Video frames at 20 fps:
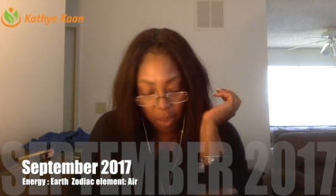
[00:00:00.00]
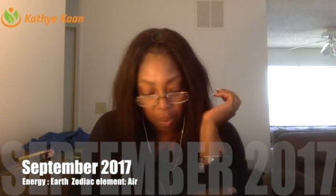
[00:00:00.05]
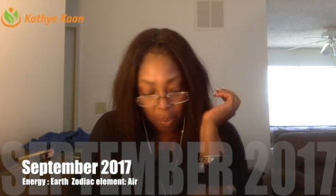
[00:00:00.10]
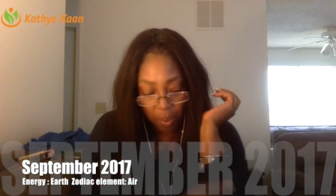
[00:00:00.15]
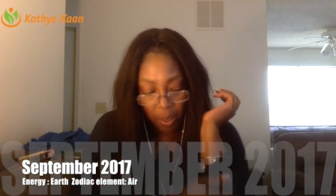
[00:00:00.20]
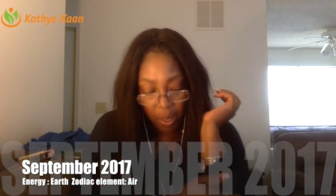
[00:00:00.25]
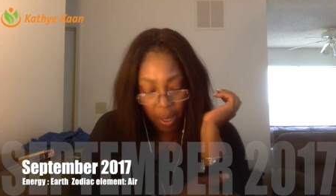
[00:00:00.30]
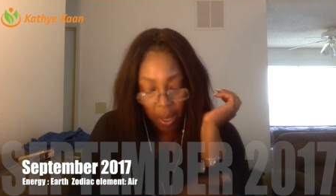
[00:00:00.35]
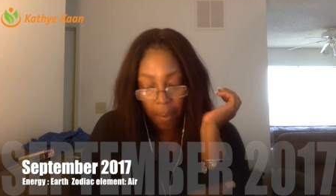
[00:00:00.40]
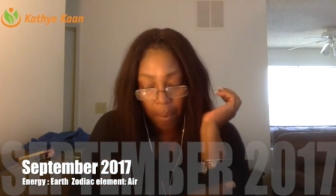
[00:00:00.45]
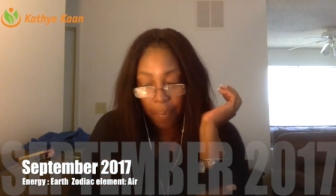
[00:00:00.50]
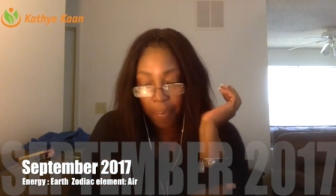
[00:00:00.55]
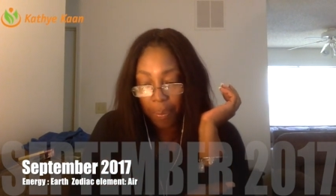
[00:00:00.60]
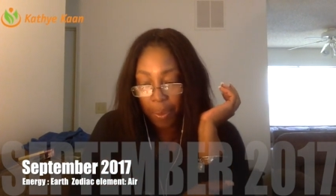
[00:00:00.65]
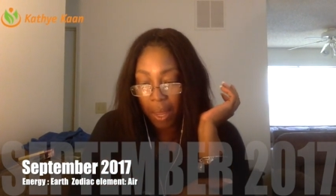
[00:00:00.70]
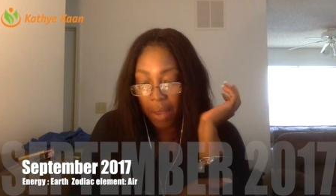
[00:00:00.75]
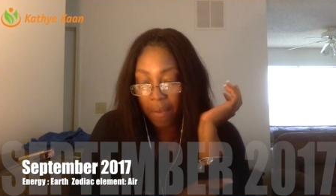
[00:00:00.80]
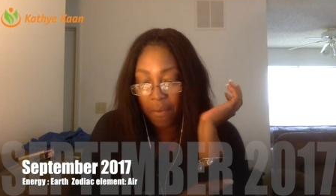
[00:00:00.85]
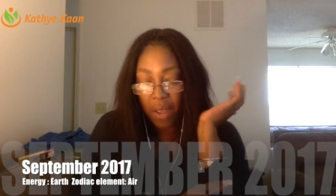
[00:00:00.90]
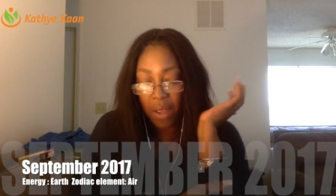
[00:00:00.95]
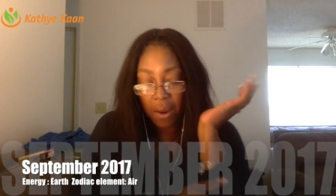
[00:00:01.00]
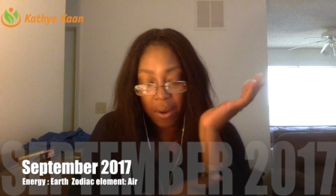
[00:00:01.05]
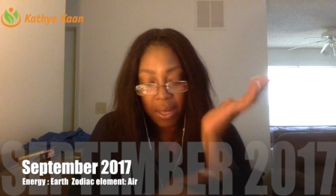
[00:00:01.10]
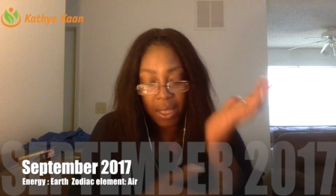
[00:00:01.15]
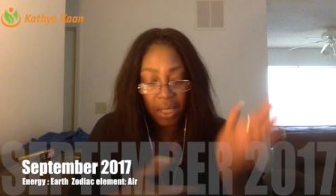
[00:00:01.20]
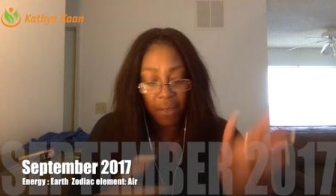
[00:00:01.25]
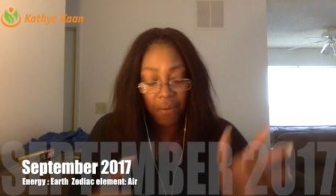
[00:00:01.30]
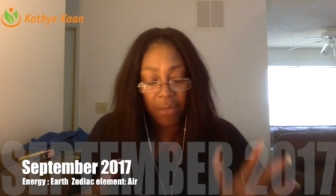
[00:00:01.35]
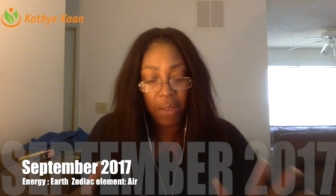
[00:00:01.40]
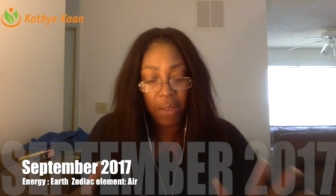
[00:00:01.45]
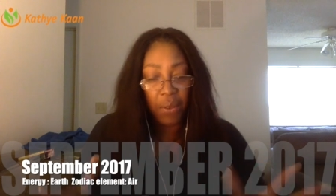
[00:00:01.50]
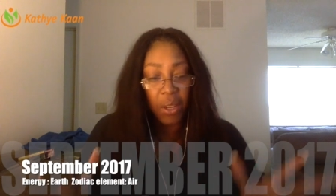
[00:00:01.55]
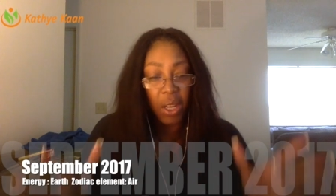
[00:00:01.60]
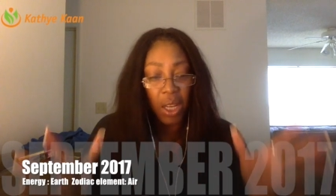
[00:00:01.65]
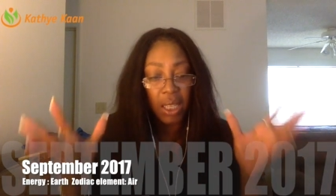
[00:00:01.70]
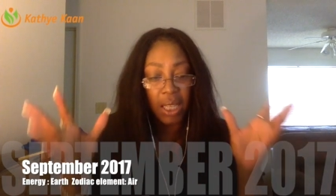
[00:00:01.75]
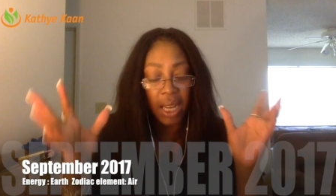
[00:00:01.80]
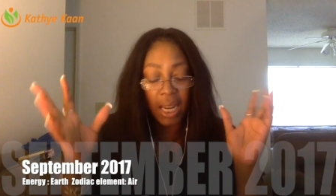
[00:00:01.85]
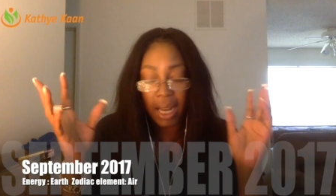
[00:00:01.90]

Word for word: be a very significant.